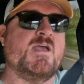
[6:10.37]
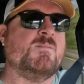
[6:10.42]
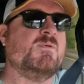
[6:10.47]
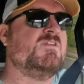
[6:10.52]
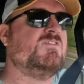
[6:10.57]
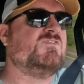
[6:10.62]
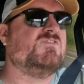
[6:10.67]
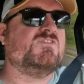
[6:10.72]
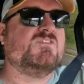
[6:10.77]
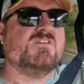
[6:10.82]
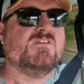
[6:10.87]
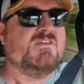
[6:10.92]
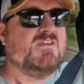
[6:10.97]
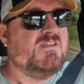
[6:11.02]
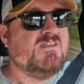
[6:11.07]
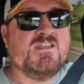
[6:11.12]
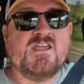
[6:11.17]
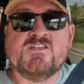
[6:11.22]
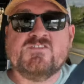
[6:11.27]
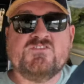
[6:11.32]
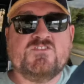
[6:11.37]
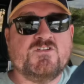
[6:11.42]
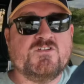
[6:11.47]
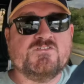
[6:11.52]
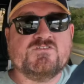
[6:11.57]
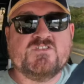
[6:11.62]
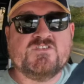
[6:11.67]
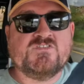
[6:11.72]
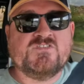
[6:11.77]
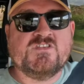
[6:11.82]
Next year
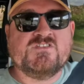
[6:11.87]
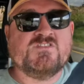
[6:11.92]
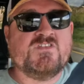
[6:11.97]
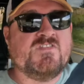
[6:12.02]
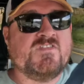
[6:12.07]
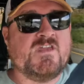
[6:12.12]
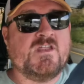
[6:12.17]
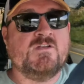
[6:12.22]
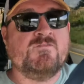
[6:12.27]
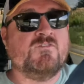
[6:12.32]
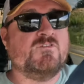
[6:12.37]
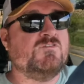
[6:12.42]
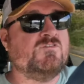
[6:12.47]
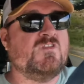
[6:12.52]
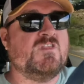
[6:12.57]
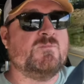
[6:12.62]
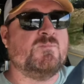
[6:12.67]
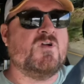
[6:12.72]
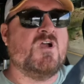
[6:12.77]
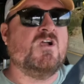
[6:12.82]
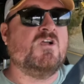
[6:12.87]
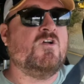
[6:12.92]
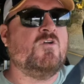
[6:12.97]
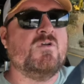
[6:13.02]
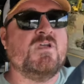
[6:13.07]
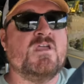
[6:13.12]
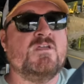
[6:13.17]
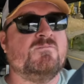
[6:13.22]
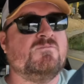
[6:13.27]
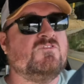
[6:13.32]
is the 60th anniversary of the Bronco.
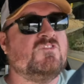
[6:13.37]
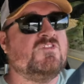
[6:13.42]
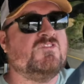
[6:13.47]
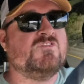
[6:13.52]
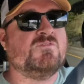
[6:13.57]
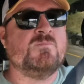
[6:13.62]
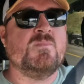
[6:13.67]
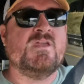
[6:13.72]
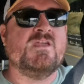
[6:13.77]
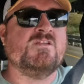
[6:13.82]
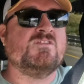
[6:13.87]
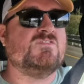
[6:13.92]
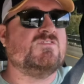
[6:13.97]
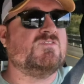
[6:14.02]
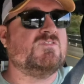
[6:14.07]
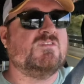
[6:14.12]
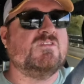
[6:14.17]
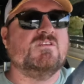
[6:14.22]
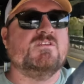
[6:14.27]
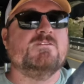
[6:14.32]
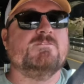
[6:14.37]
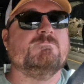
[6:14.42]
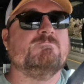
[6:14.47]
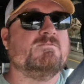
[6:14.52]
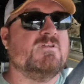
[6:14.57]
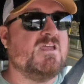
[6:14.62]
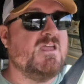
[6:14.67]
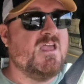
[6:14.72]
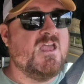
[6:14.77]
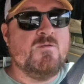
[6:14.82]
It makes
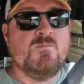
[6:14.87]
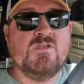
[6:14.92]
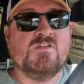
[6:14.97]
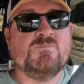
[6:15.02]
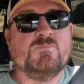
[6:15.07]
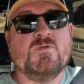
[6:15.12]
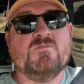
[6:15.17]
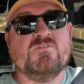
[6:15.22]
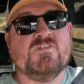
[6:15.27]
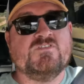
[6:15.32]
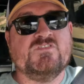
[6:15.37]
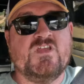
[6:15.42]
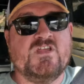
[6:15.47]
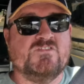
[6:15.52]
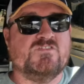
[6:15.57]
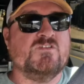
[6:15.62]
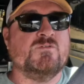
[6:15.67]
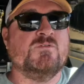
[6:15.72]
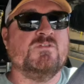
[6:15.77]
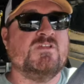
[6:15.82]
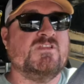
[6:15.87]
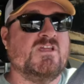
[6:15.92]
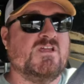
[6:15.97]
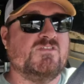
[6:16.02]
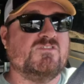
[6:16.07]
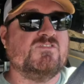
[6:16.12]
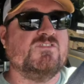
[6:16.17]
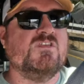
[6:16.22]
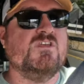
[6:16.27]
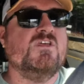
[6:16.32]
perfect sense. It really
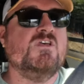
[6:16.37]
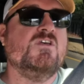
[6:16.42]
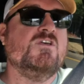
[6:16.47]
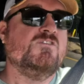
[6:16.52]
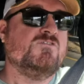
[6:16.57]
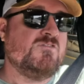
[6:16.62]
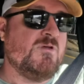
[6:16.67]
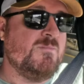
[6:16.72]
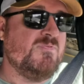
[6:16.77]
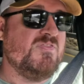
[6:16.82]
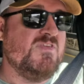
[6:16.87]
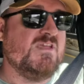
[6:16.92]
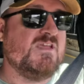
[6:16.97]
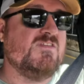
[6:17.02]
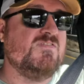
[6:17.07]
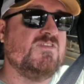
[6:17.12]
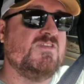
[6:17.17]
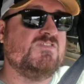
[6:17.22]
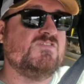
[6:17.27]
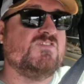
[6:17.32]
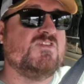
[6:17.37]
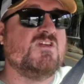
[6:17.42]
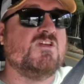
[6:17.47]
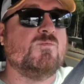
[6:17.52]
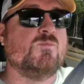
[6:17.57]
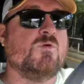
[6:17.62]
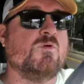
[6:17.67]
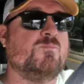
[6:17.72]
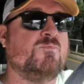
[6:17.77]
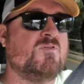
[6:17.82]
does. So I'm thinking this year
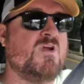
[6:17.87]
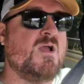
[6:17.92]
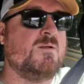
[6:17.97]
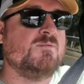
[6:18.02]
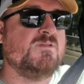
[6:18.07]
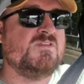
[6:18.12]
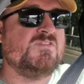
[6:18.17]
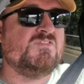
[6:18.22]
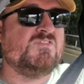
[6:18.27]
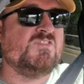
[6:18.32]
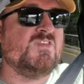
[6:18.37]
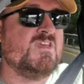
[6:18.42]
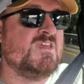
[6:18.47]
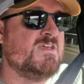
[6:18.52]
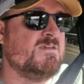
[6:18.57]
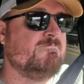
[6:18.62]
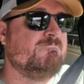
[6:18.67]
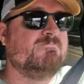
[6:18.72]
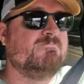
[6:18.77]
we'll probably see